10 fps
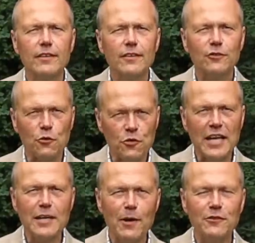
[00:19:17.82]
So
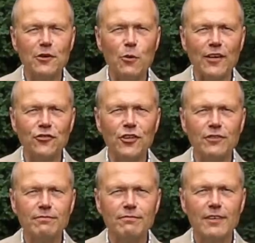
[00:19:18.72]
think about the
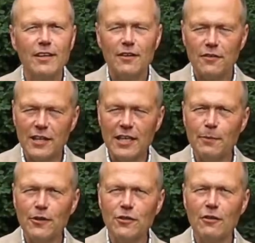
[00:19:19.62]
question, think
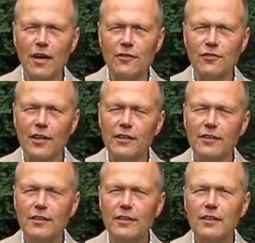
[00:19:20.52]
about your answer,
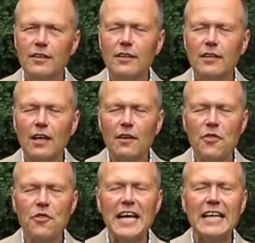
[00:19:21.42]
and
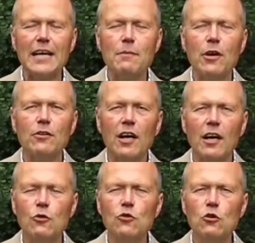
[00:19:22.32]
think about
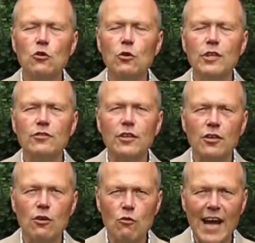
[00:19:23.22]
how you're going to
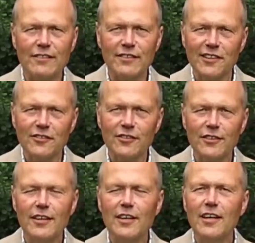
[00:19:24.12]
correct it
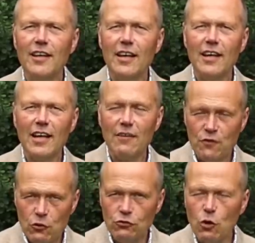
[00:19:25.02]

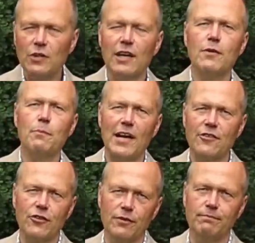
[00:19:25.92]
if you don't have a
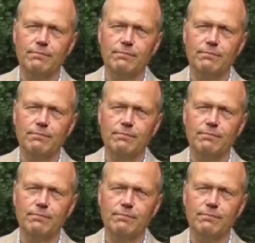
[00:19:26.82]
passion.